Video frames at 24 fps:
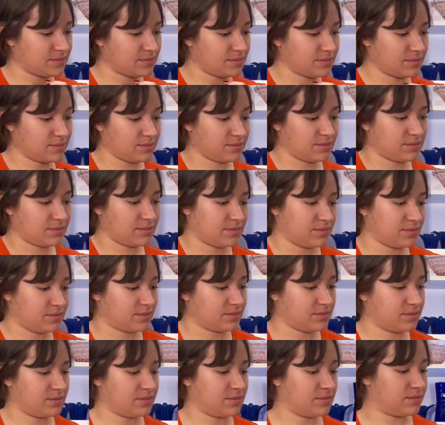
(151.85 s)

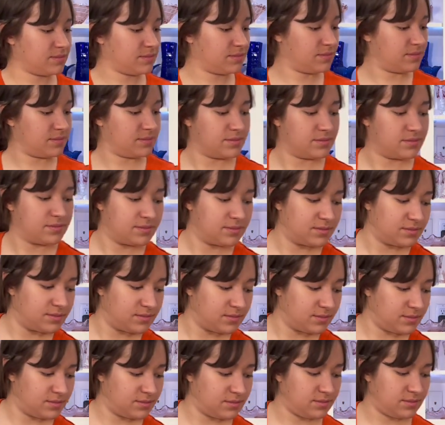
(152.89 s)

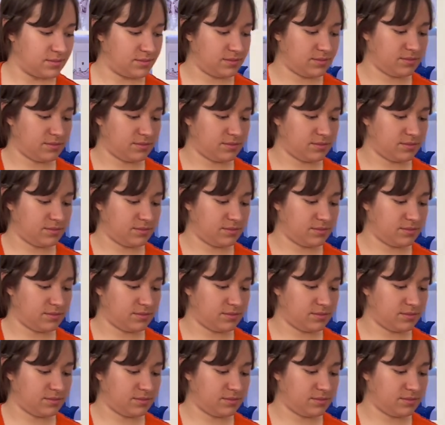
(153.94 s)
No words are spoken by the person on screen.